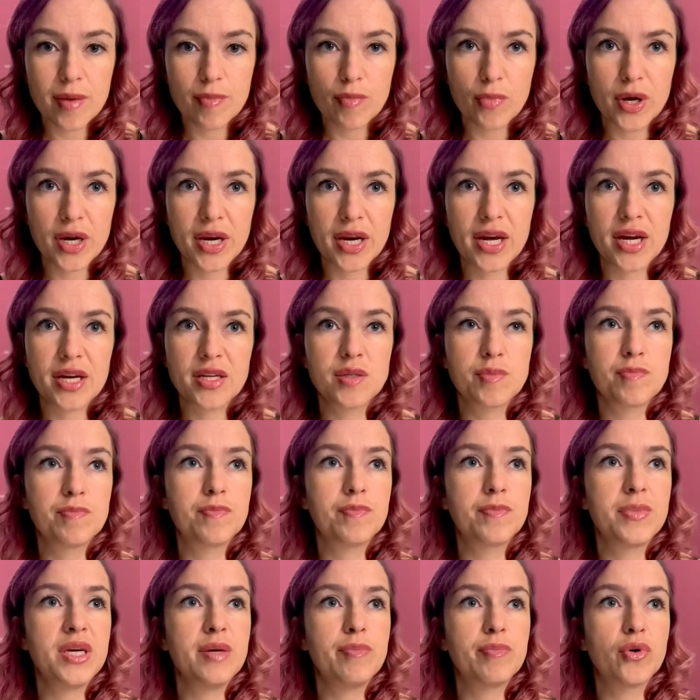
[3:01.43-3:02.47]
when there's
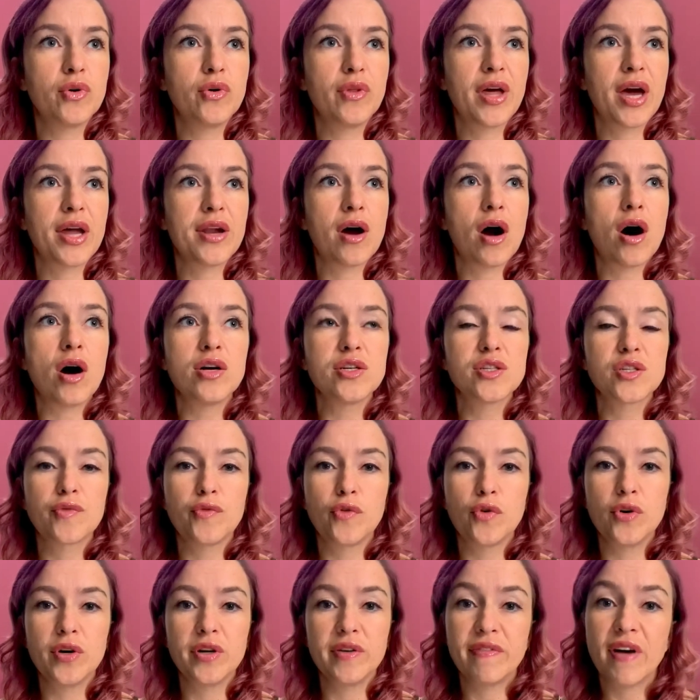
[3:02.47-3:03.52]
people that ask
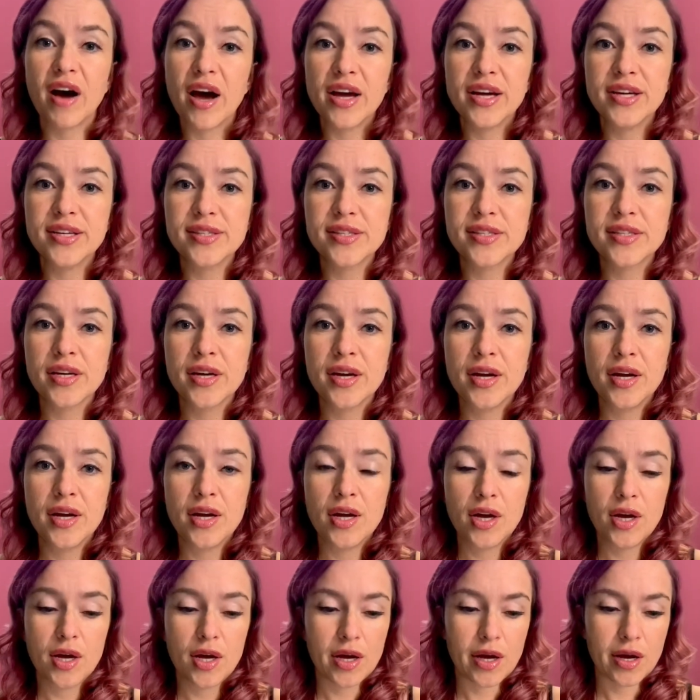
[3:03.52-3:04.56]
for advice
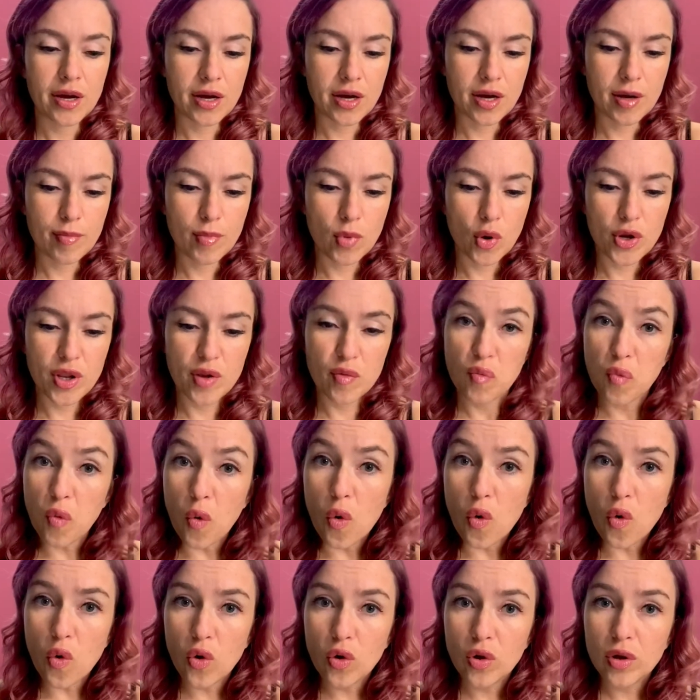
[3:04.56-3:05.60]
on the
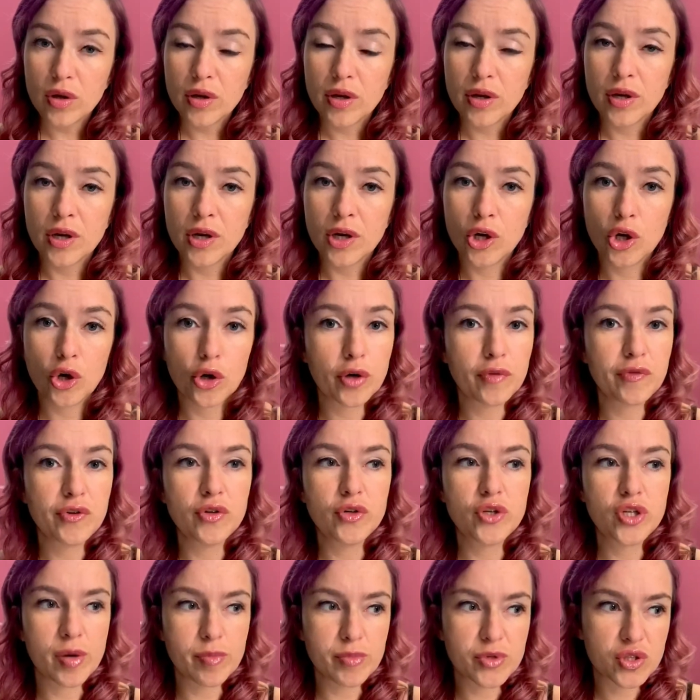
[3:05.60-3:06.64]
wall. A lot of you
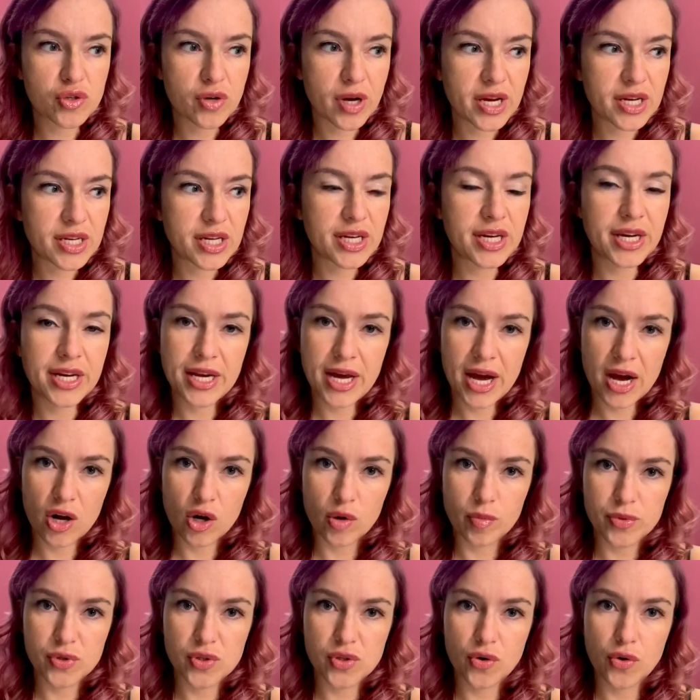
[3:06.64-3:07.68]
jump straight in and help.
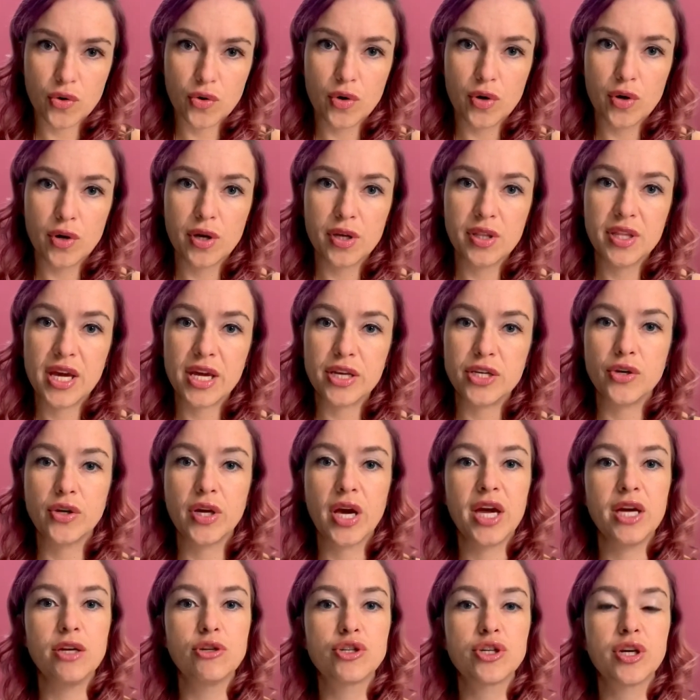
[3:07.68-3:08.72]
So the
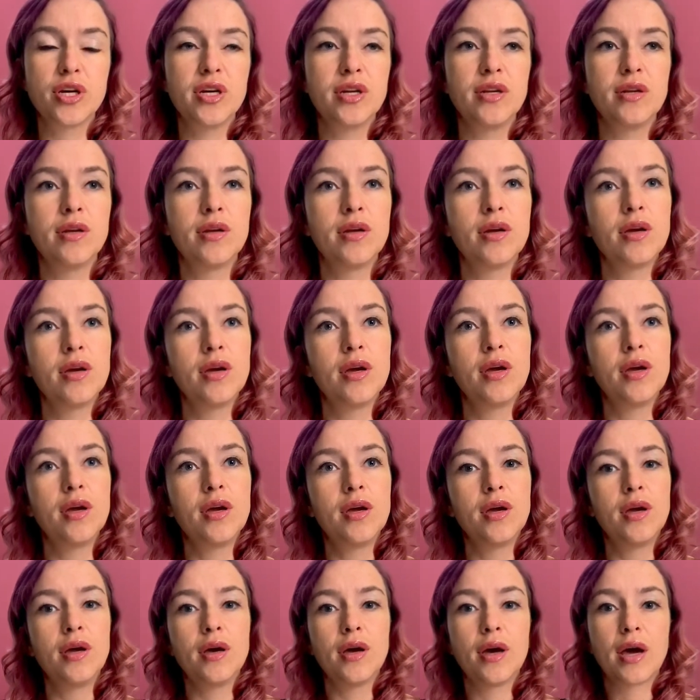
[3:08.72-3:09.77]
education,
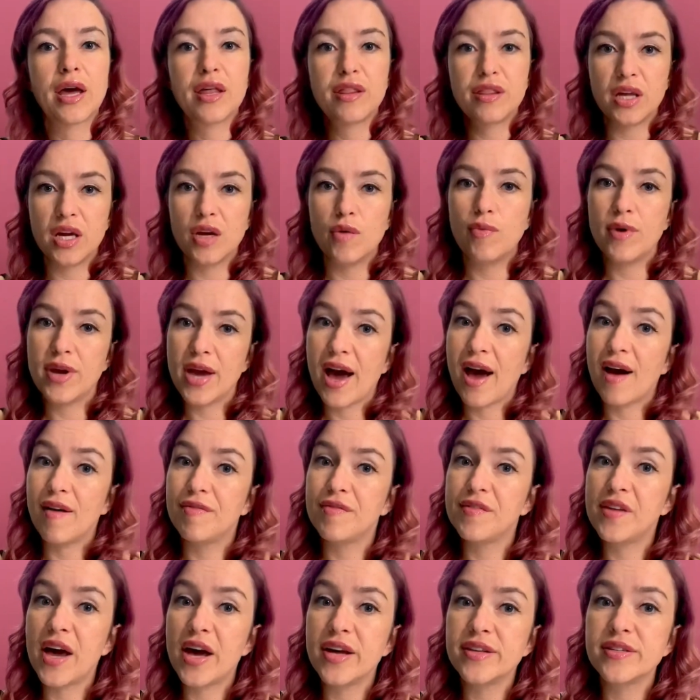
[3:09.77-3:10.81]
I think we have
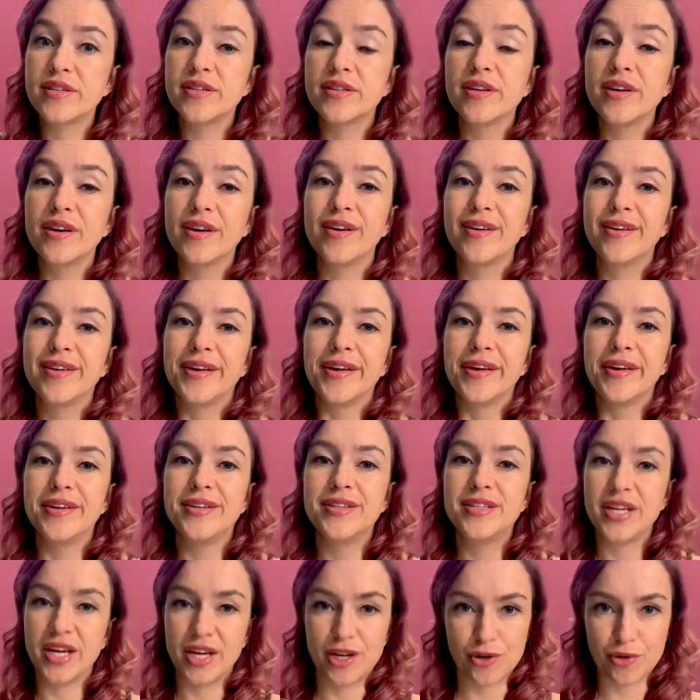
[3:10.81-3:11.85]
that
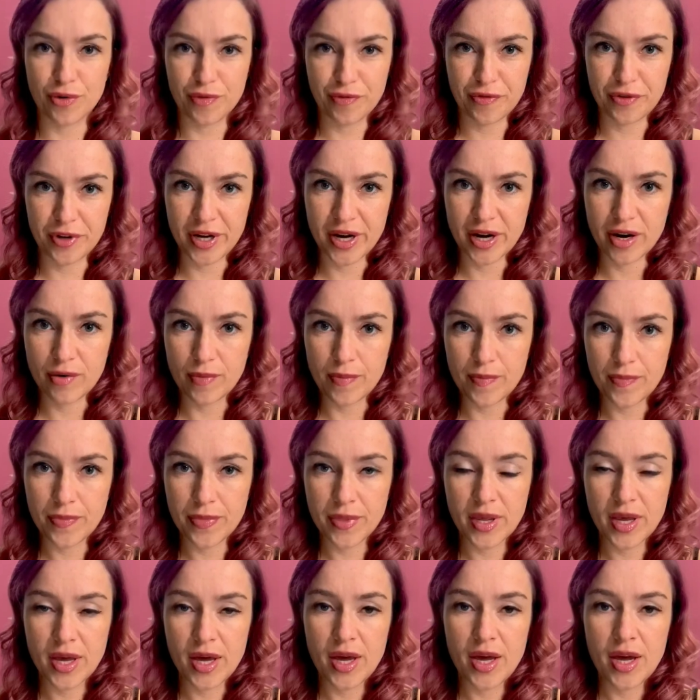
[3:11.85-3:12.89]
ticked off for now.
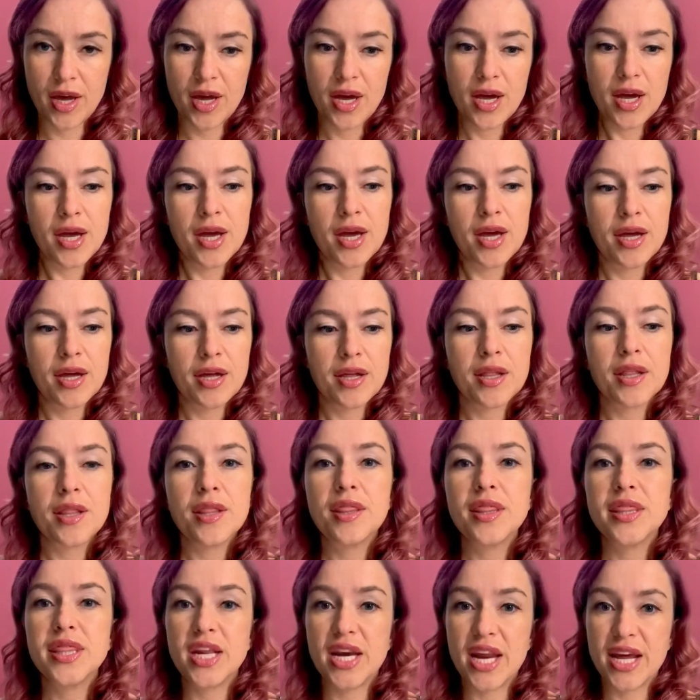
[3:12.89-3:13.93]

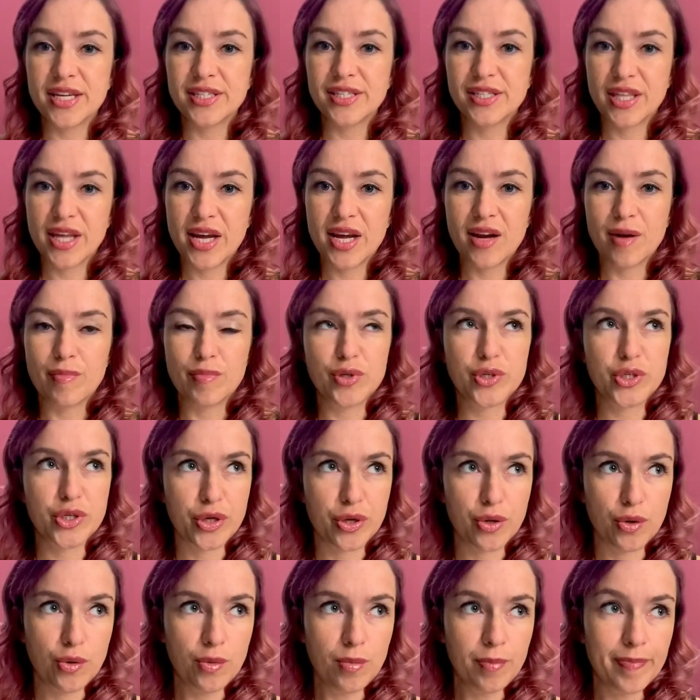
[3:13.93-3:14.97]
The next thing, number
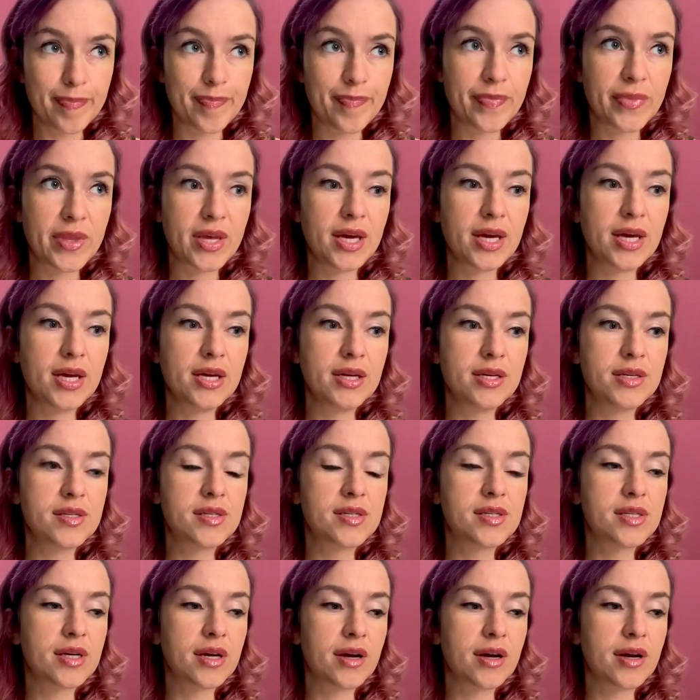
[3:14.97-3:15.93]
two, is,